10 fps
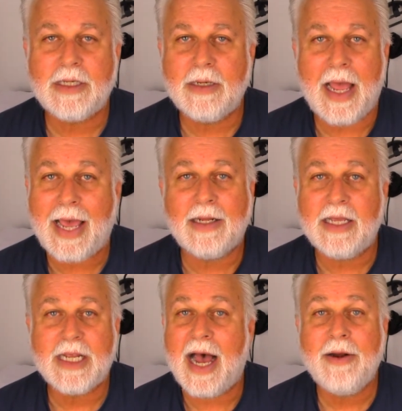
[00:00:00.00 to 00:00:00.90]

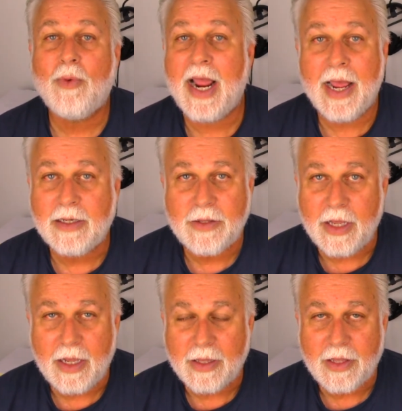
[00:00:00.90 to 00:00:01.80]
Ayn Rand,
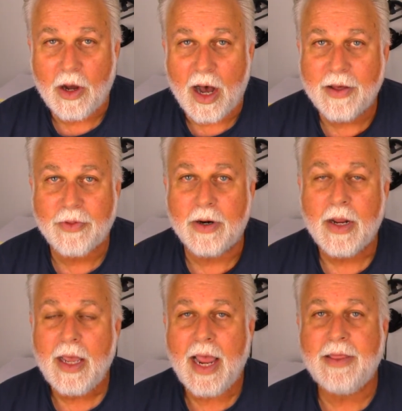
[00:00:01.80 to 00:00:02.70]
the author
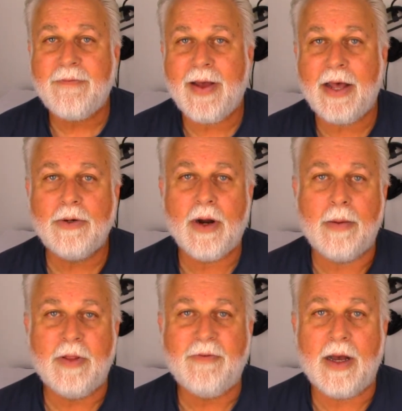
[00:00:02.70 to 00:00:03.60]
and the founder
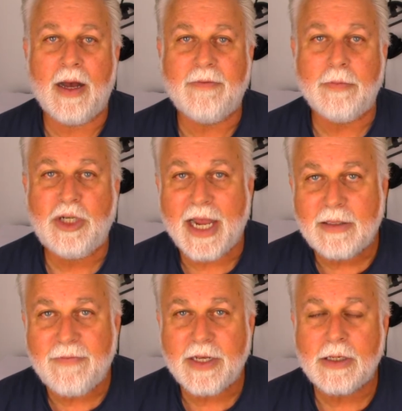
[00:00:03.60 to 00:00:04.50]
of
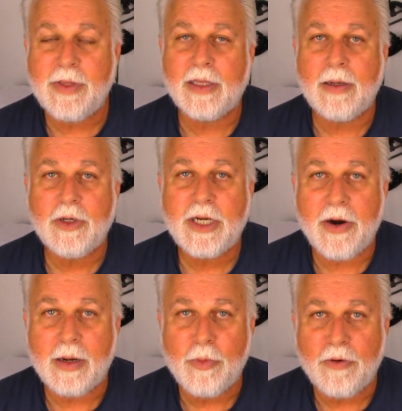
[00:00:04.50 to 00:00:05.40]
objectivism and the
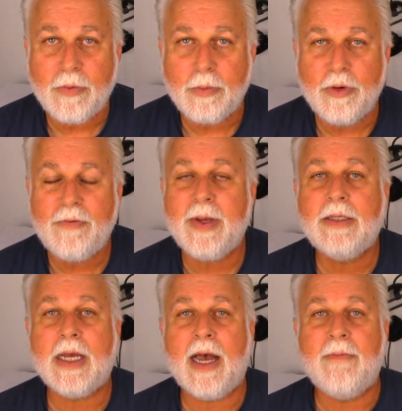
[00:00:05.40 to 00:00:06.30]
libertarian movement,